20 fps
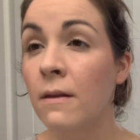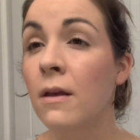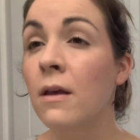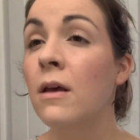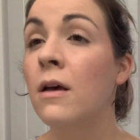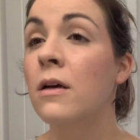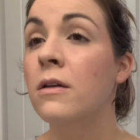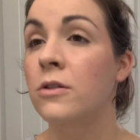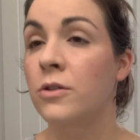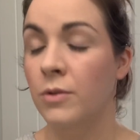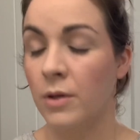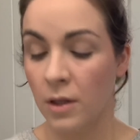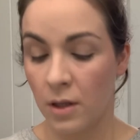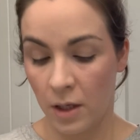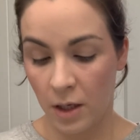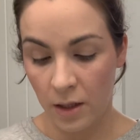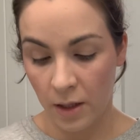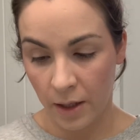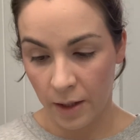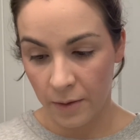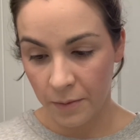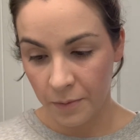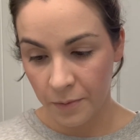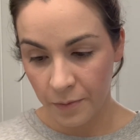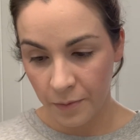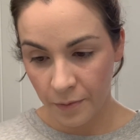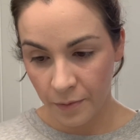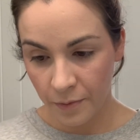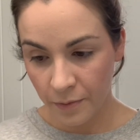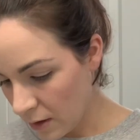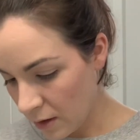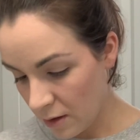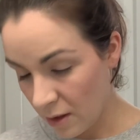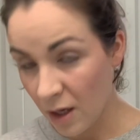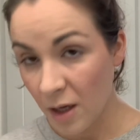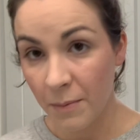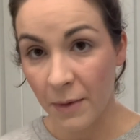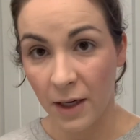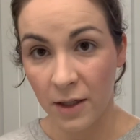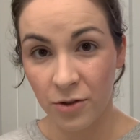Yeah, so I like that. I think
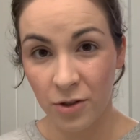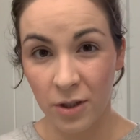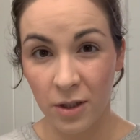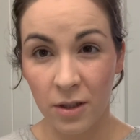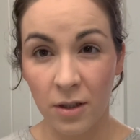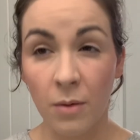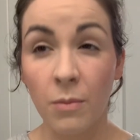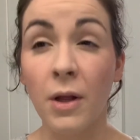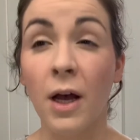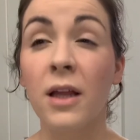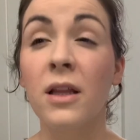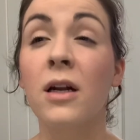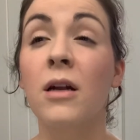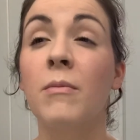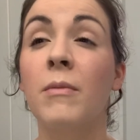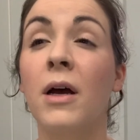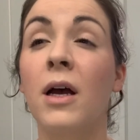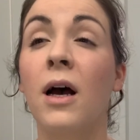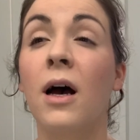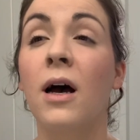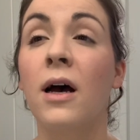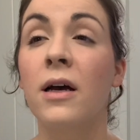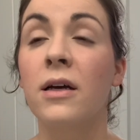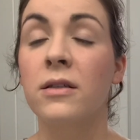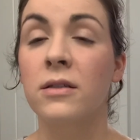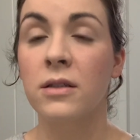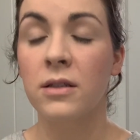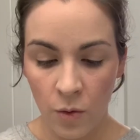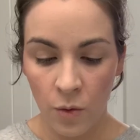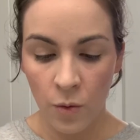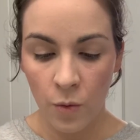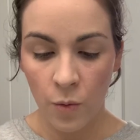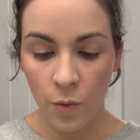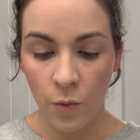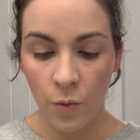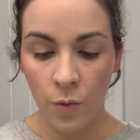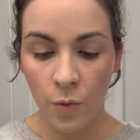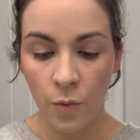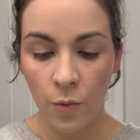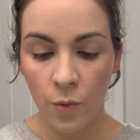I'm actually gonna apply that on my eyes.
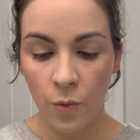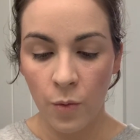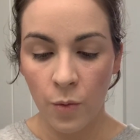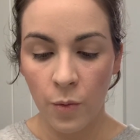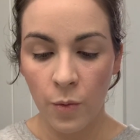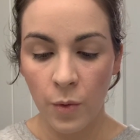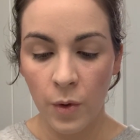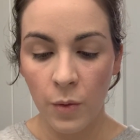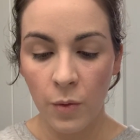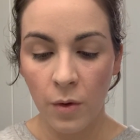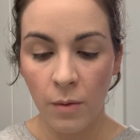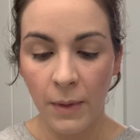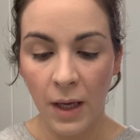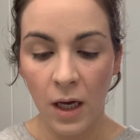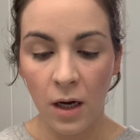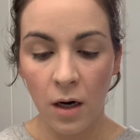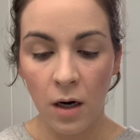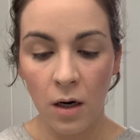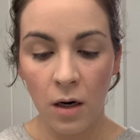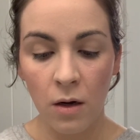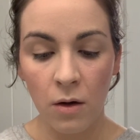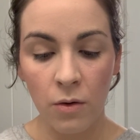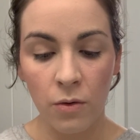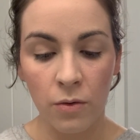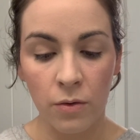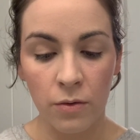We will make our own.